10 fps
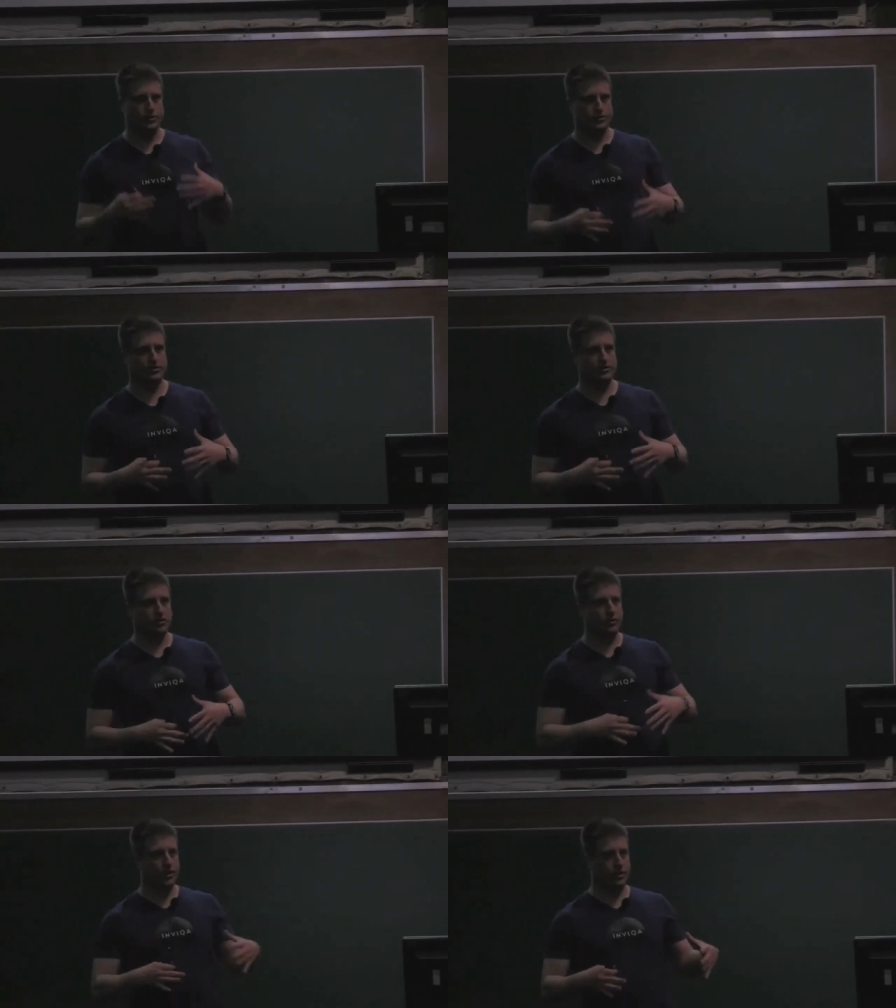So it's
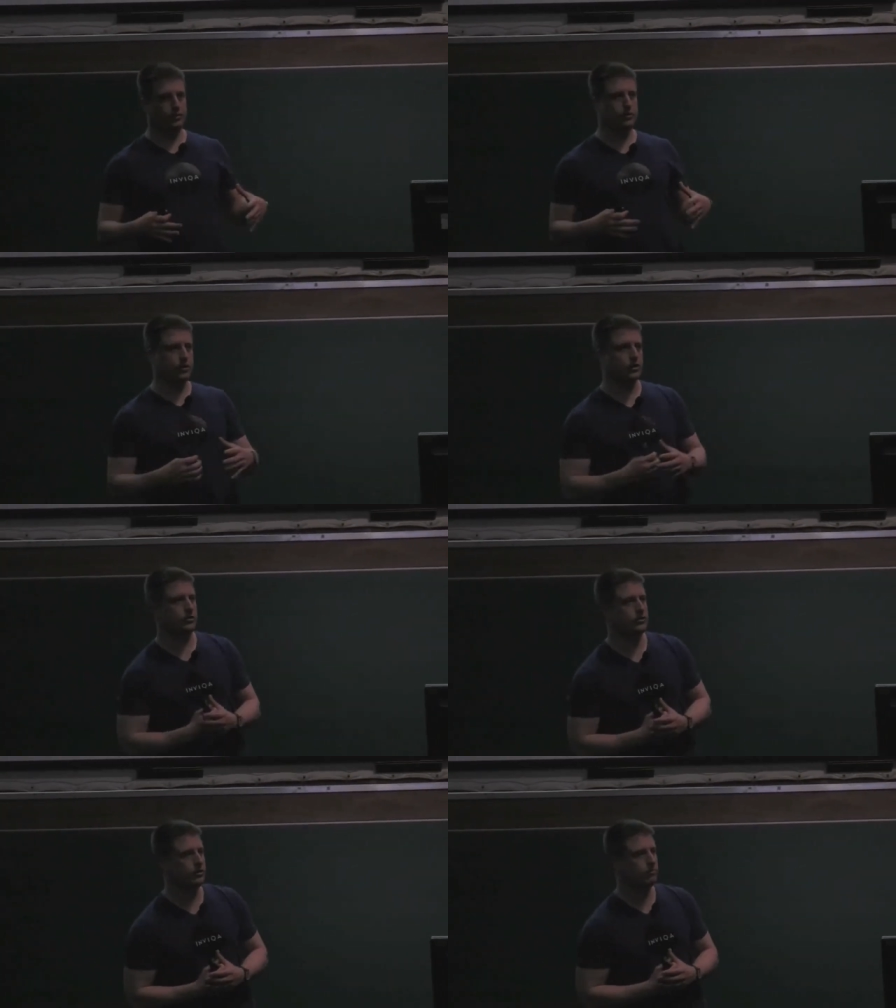got the local
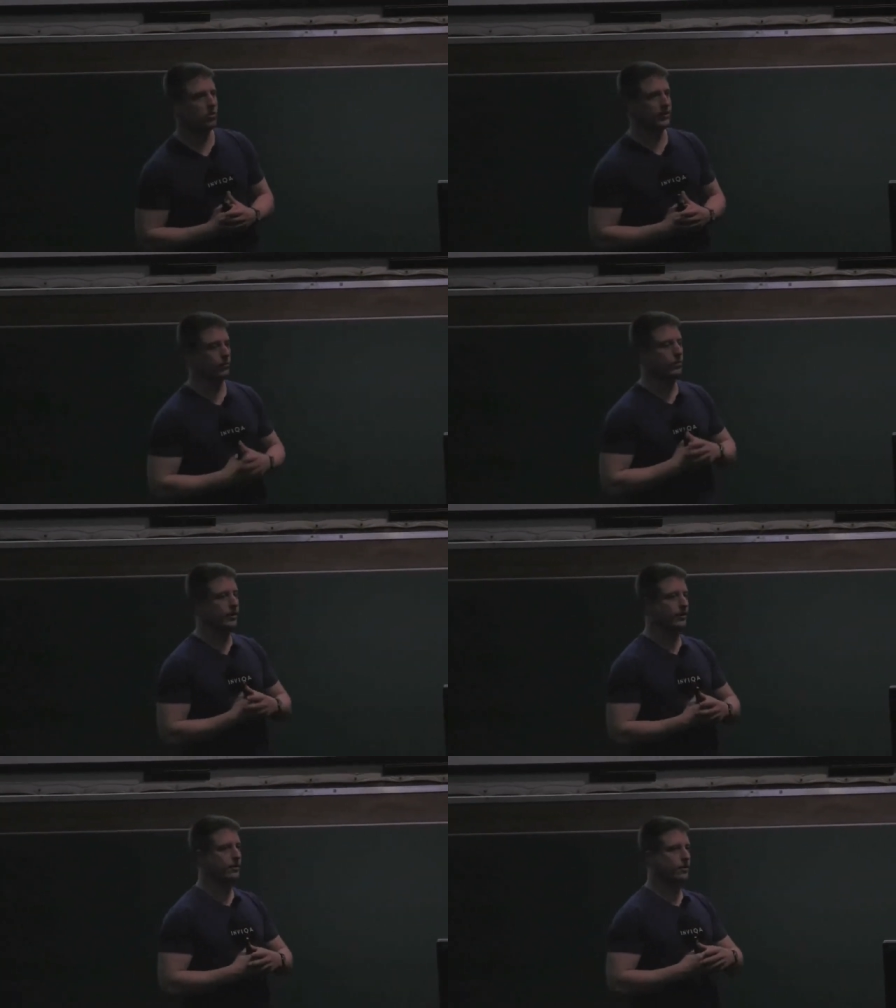code to the point
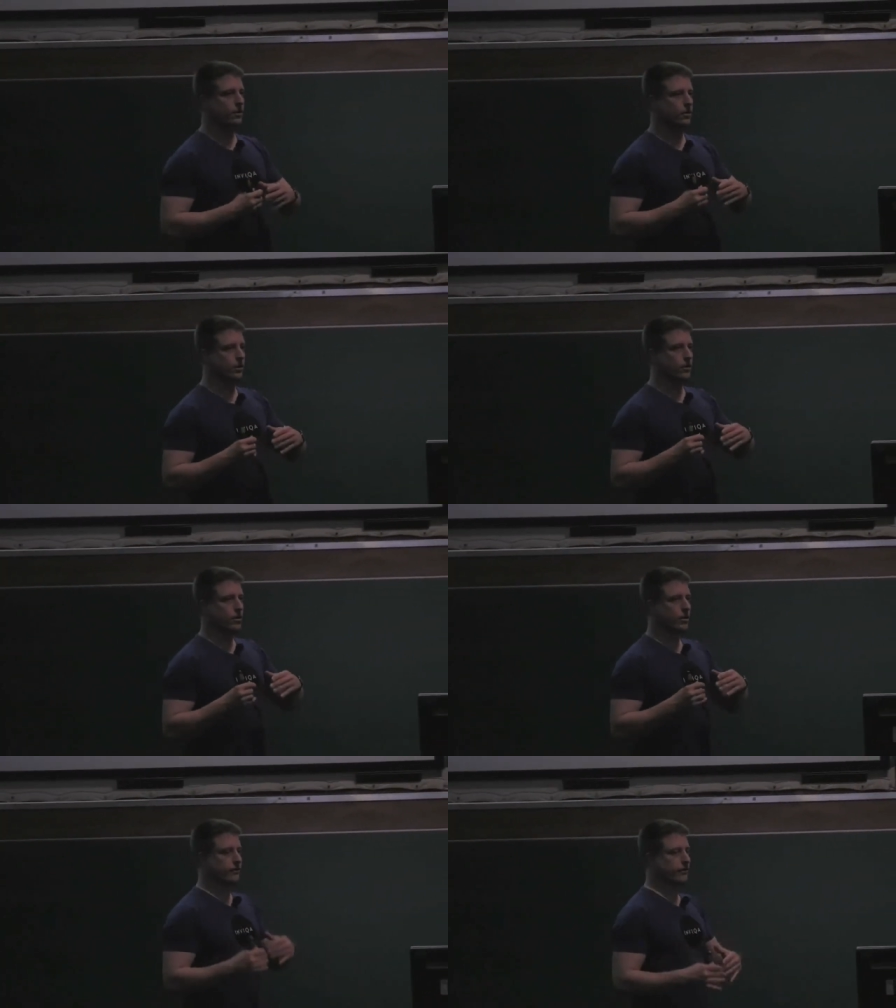where
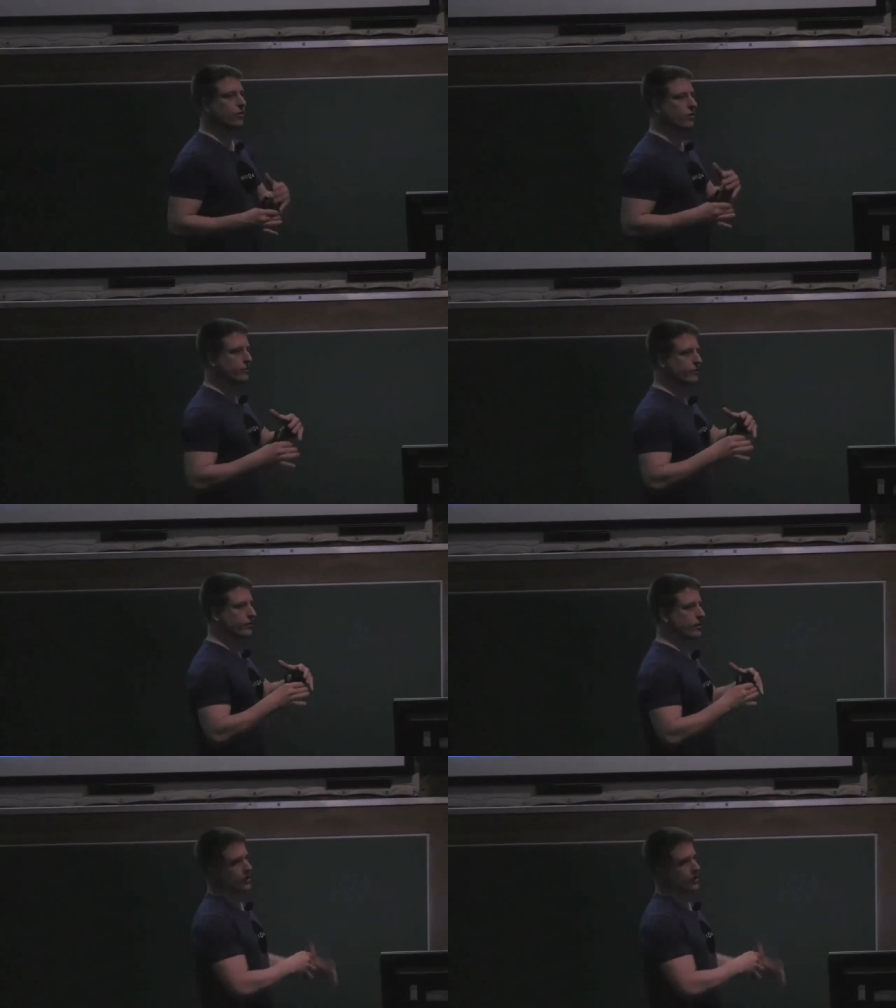it's got the